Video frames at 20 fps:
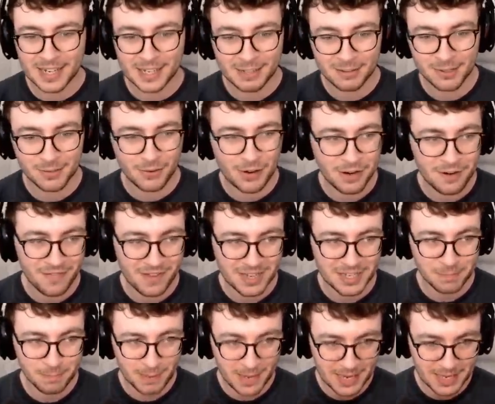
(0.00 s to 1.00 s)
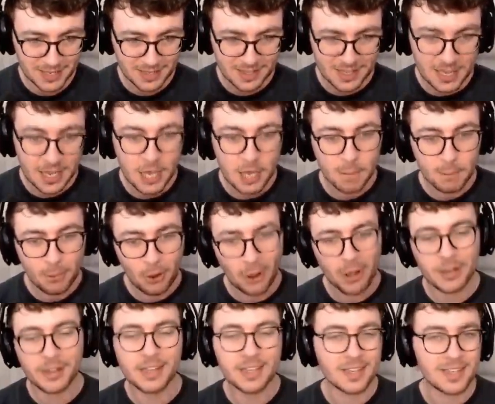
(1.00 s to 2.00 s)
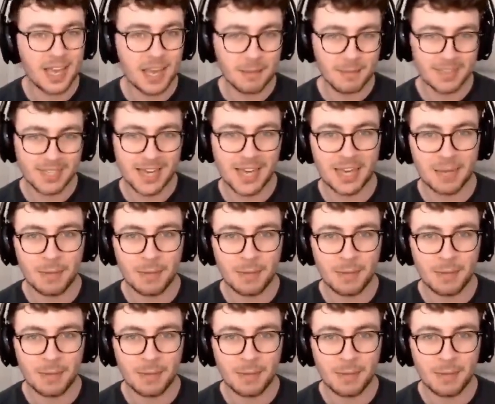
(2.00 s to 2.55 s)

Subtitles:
It was very fast paced, but at the same time,